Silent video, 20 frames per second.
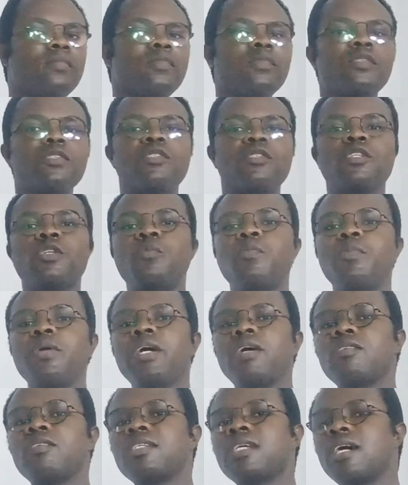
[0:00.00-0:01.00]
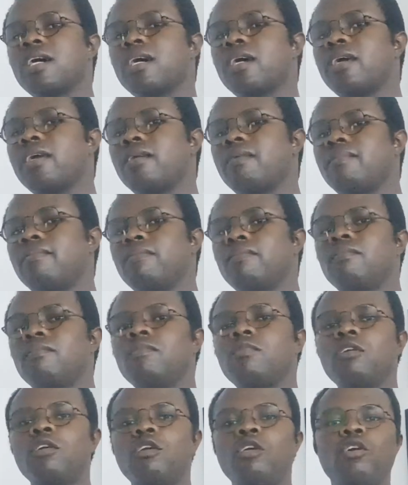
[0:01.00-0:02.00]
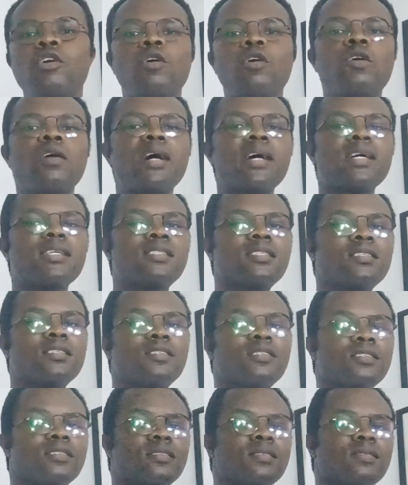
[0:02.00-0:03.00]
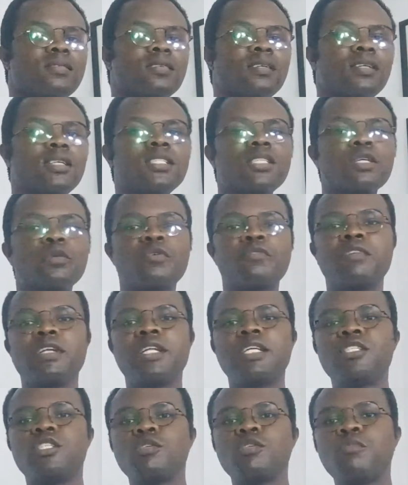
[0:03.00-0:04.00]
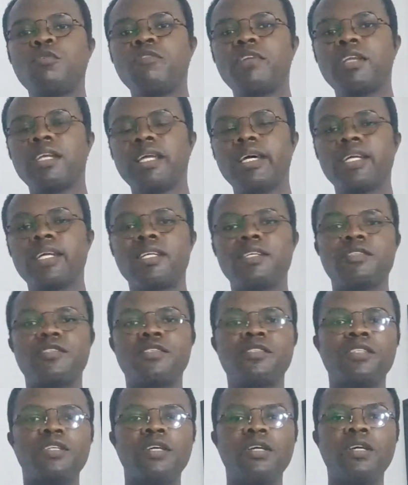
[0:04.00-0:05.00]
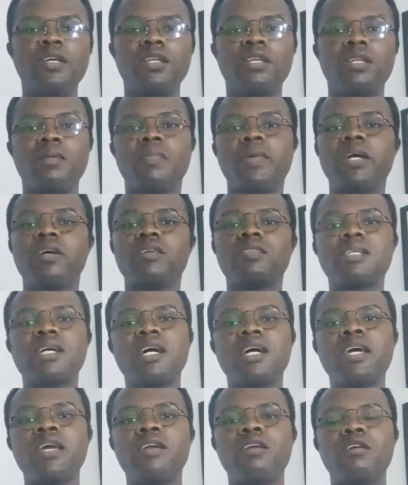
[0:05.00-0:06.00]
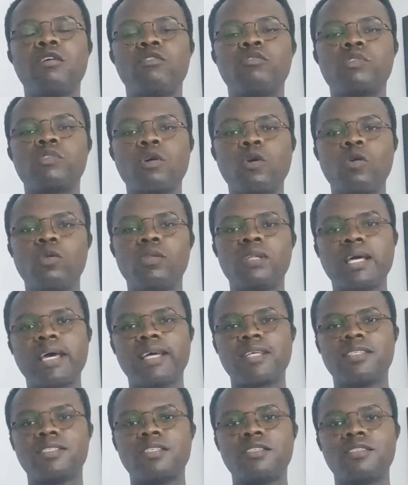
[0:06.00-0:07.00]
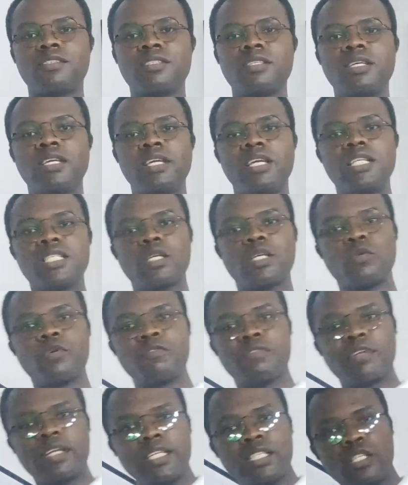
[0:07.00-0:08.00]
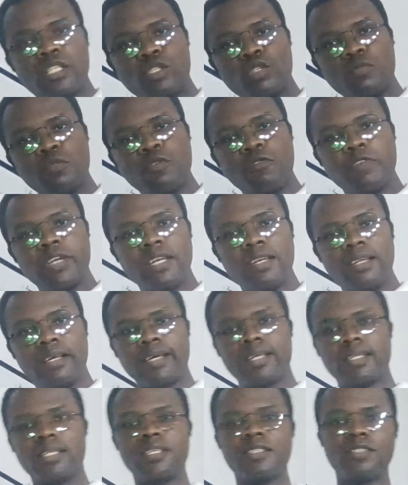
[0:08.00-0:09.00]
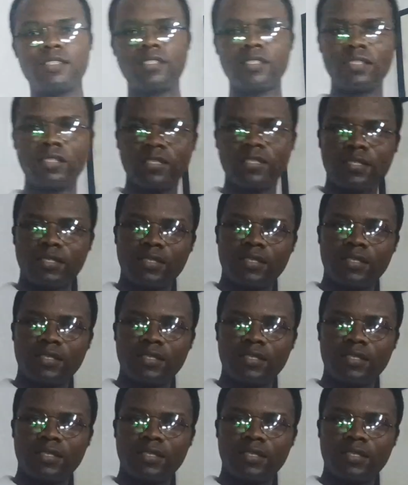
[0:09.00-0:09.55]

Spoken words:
So the payout eye yaw axis is equivalent to moving like this. The payout eye roll axis is equivalent to moving like this.